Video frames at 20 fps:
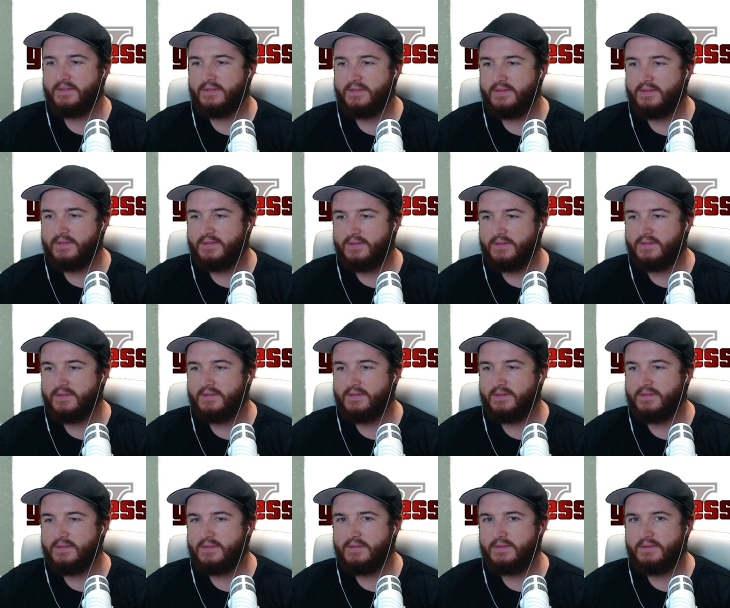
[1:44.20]

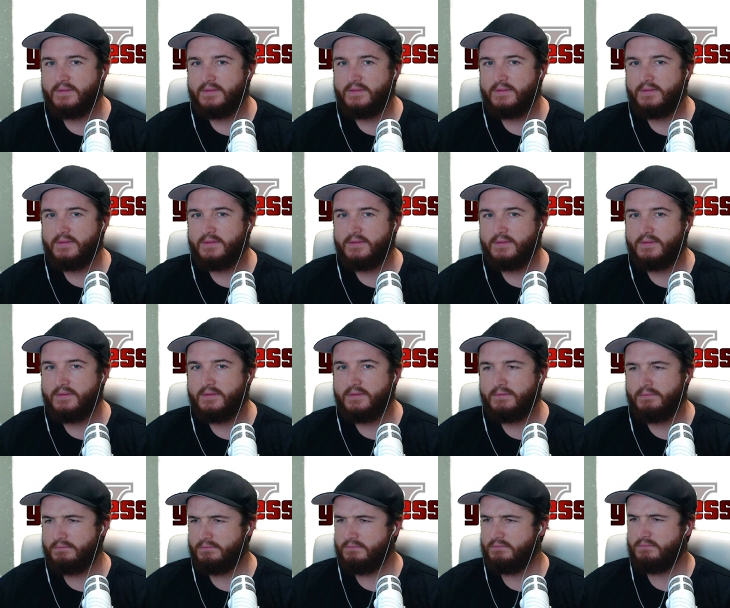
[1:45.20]

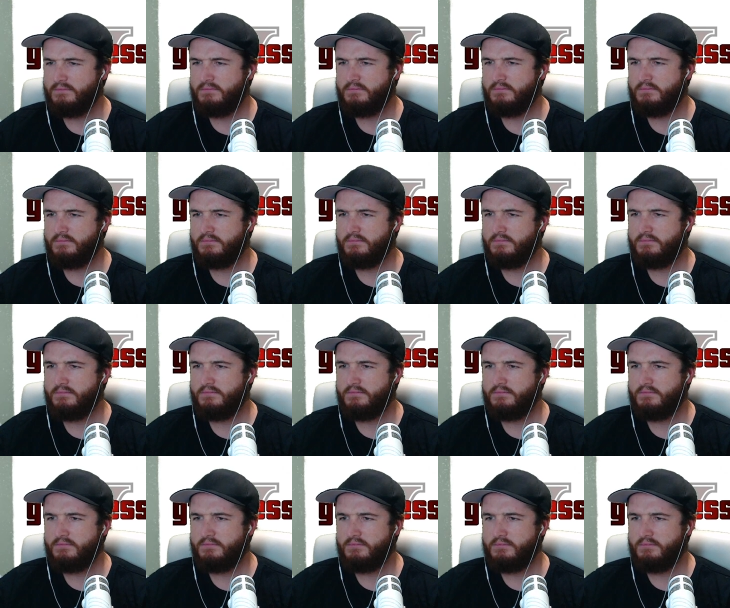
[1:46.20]

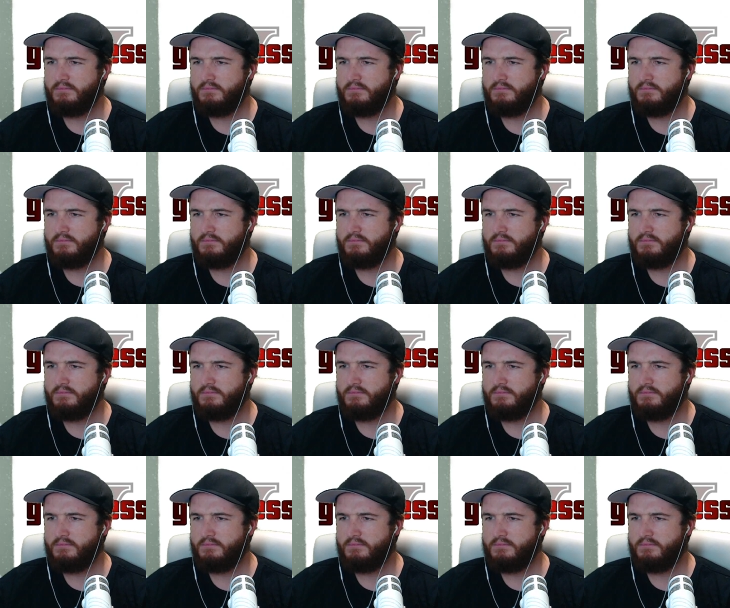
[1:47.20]
No one is speaking in this clip.